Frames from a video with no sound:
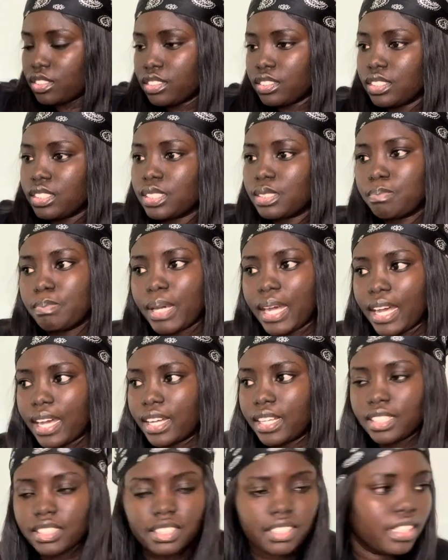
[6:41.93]
this
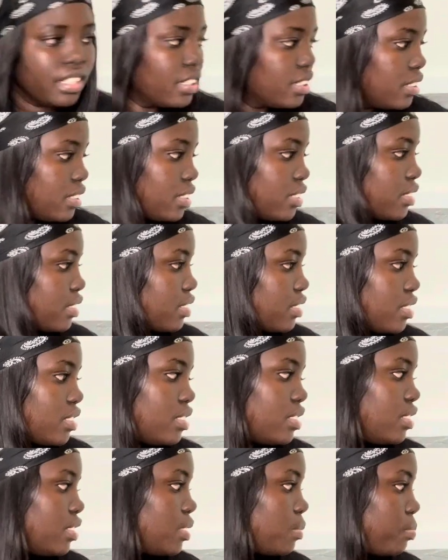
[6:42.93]
bag
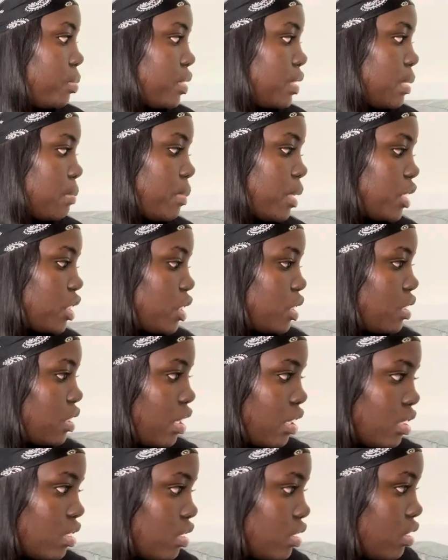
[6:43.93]
is pretty much
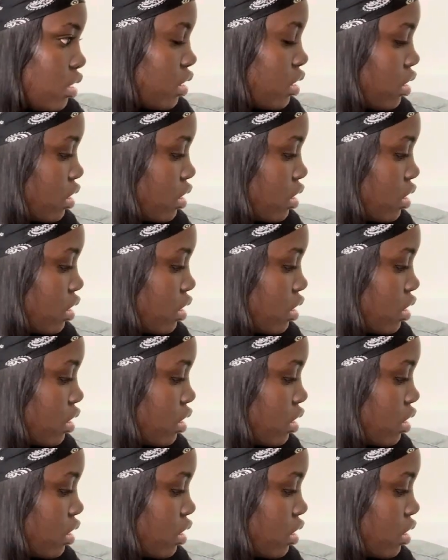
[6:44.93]
done.